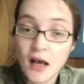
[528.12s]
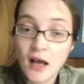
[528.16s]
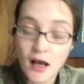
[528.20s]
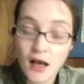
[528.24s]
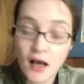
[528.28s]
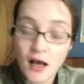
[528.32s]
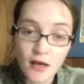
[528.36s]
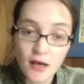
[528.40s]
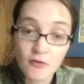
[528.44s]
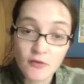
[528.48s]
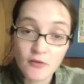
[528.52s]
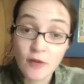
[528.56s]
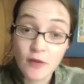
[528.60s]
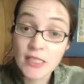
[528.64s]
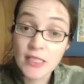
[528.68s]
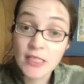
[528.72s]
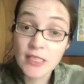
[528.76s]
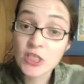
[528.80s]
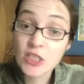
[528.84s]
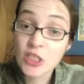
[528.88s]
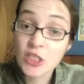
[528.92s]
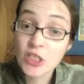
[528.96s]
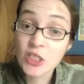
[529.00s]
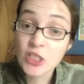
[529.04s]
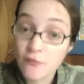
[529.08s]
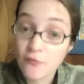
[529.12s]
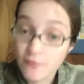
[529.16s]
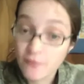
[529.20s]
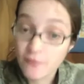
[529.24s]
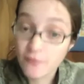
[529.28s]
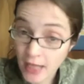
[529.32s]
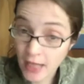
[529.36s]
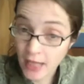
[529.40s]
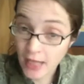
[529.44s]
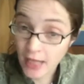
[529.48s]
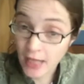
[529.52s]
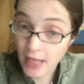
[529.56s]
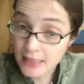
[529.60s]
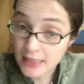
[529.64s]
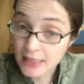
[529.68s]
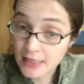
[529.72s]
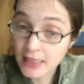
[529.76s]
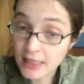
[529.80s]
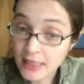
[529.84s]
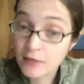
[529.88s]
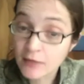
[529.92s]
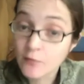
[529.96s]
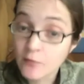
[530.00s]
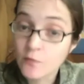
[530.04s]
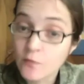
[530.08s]
rendition of reality
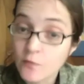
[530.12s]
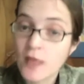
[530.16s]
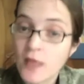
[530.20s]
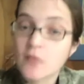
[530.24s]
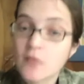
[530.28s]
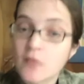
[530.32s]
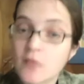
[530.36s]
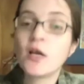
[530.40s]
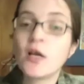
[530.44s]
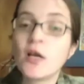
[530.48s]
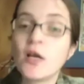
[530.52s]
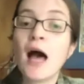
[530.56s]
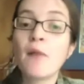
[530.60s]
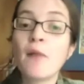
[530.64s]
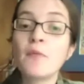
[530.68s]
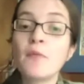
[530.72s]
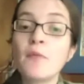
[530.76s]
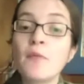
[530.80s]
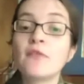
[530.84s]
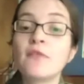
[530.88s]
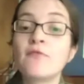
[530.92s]
that would happen